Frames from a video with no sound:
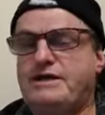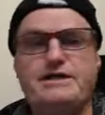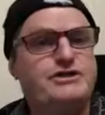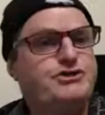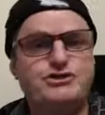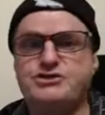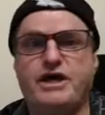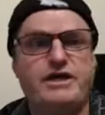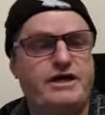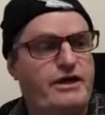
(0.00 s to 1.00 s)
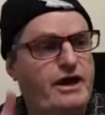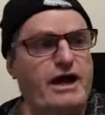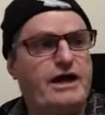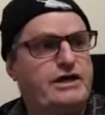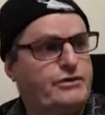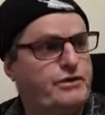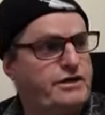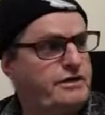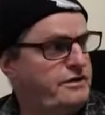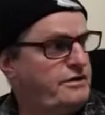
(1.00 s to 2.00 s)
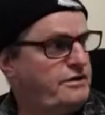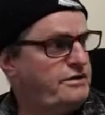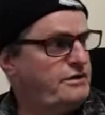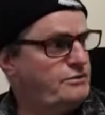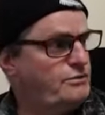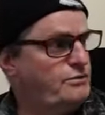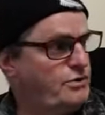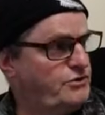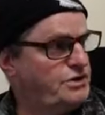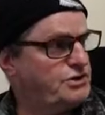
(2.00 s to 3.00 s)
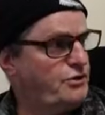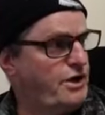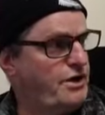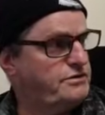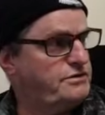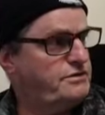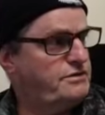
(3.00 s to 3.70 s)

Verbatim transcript: unless you stay here arguing with this crowd.